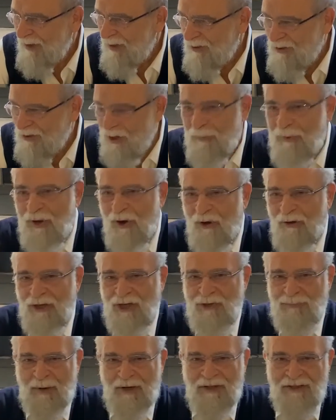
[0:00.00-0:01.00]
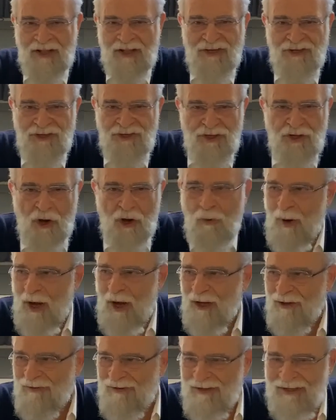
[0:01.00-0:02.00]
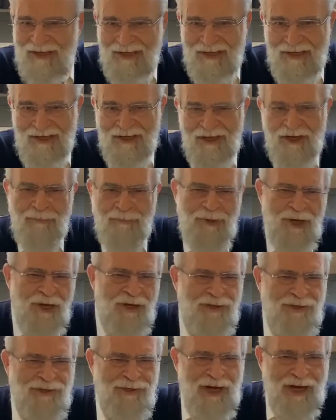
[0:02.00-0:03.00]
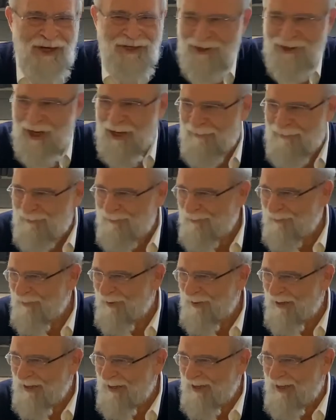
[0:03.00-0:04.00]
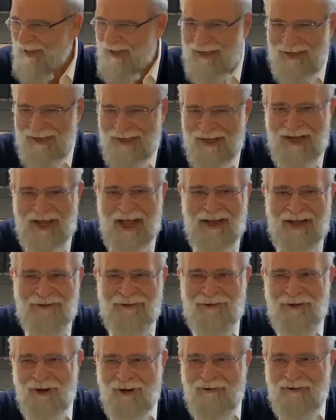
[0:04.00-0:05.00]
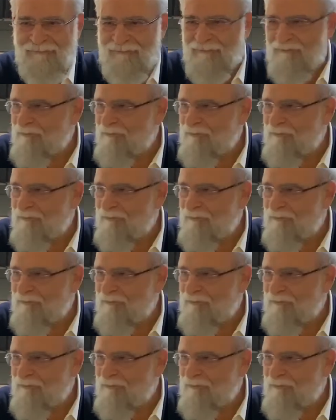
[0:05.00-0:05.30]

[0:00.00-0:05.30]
Don't we all expect things to go well? Im Yitzah Hashem, Yeh Tov.